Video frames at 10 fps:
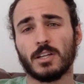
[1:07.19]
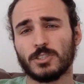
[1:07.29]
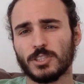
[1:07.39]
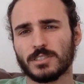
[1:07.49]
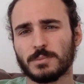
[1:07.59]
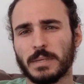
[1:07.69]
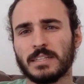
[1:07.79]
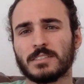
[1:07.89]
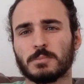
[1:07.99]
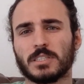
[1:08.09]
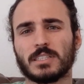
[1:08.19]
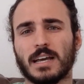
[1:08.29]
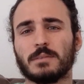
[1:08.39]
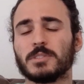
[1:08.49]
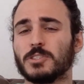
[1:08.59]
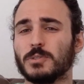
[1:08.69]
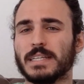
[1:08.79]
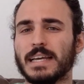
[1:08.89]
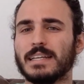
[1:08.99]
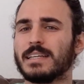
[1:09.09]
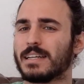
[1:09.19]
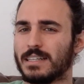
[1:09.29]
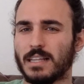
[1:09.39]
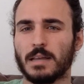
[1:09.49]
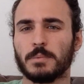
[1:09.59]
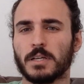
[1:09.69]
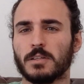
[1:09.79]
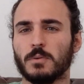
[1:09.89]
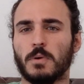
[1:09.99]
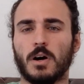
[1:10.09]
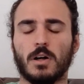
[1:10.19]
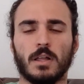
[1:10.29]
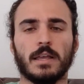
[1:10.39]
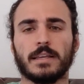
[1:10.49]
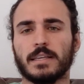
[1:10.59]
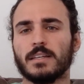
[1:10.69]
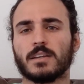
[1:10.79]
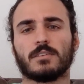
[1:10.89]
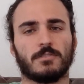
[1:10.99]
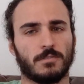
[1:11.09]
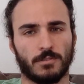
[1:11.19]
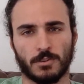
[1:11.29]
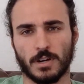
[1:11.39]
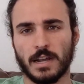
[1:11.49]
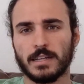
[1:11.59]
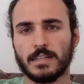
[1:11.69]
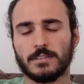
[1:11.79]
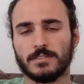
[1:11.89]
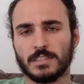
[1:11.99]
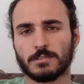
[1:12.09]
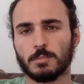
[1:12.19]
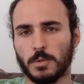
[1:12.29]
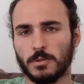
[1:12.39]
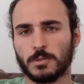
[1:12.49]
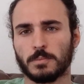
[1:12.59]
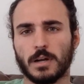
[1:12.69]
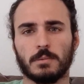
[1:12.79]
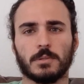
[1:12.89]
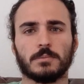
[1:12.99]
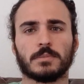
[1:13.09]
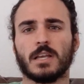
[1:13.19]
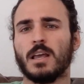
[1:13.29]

just spend as much time as you can climbing on the wall, getting a variety of different boulder problems,